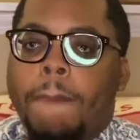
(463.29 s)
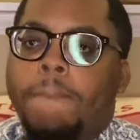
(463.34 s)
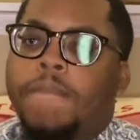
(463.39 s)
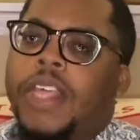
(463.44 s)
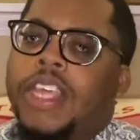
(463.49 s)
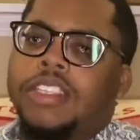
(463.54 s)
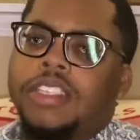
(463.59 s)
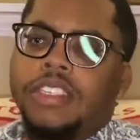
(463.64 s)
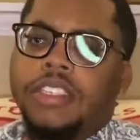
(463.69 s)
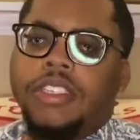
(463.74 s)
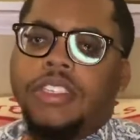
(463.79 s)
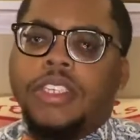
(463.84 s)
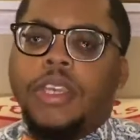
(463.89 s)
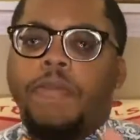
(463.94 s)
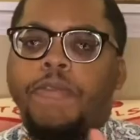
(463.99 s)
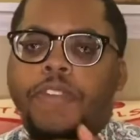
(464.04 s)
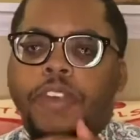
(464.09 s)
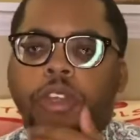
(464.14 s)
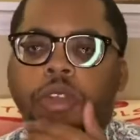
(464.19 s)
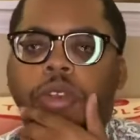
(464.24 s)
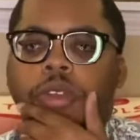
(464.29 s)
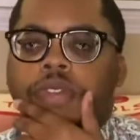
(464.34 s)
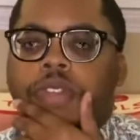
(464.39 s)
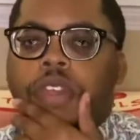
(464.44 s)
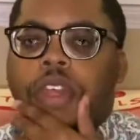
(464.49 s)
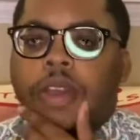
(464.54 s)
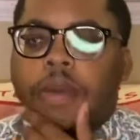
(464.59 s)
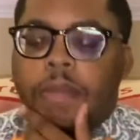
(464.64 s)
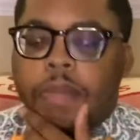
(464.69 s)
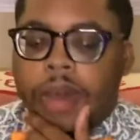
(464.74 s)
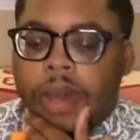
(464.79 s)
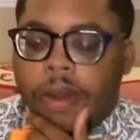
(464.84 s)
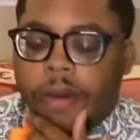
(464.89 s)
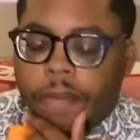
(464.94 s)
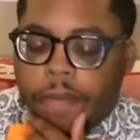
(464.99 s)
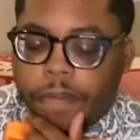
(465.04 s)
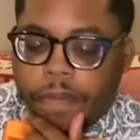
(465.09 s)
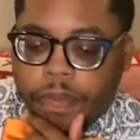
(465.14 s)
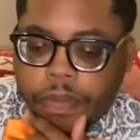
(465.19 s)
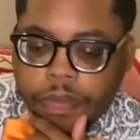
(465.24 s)
That's just something for you to think about.
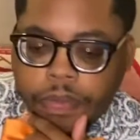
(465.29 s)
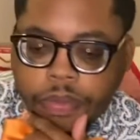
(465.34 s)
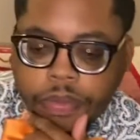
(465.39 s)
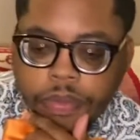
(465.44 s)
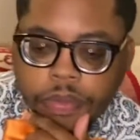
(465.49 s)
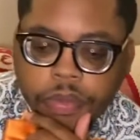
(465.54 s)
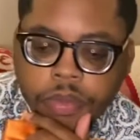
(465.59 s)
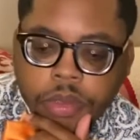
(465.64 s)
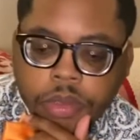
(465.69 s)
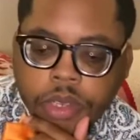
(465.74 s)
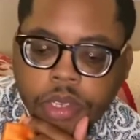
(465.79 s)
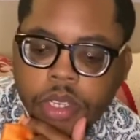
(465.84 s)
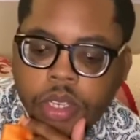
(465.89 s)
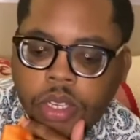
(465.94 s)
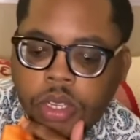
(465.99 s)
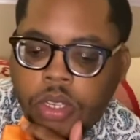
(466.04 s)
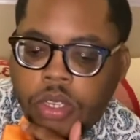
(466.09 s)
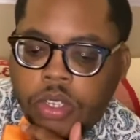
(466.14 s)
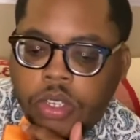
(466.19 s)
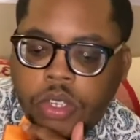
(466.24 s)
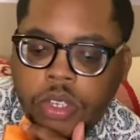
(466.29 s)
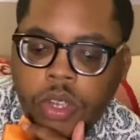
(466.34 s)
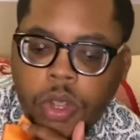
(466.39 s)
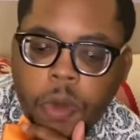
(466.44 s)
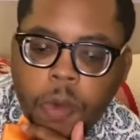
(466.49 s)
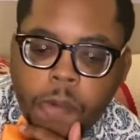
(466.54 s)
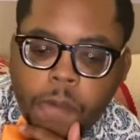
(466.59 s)
So,